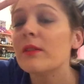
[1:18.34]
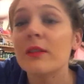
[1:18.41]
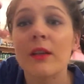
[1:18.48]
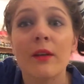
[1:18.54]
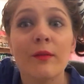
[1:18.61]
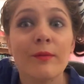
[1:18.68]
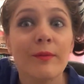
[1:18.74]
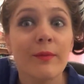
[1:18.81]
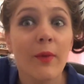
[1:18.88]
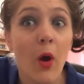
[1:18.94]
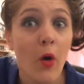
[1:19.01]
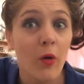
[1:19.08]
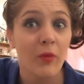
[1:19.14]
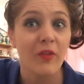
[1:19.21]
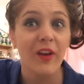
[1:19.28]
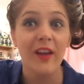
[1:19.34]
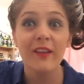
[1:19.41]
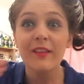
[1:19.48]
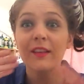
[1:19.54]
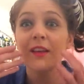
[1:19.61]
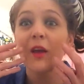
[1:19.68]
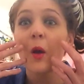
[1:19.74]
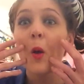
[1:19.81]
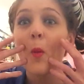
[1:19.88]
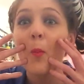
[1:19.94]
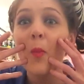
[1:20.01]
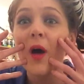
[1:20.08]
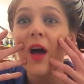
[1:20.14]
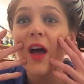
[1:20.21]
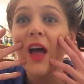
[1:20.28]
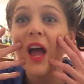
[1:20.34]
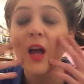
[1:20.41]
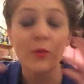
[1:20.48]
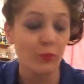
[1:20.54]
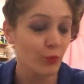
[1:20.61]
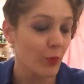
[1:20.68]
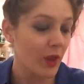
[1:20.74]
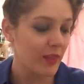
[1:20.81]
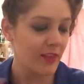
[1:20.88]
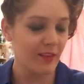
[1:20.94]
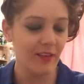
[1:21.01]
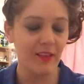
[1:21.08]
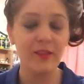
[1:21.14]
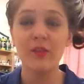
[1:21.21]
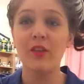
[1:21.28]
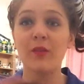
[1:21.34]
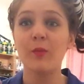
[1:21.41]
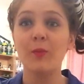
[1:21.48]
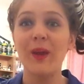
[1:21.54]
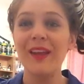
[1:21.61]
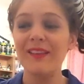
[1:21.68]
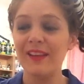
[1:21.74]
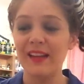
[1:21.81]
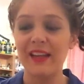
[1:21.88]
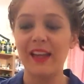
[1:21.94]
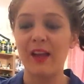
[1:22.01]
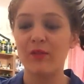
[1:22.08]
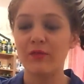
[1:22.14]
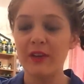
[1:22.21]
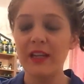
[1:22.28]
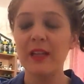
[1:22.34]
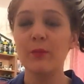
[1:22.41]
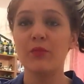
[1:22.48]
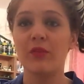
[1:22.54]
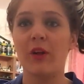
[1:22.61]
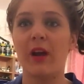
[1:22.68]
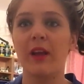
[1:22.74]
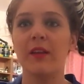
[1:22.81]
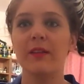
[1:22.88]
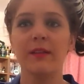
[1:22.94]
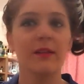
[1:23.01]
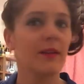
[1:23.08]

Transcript: you know, horrible face. But this is just basically a really bright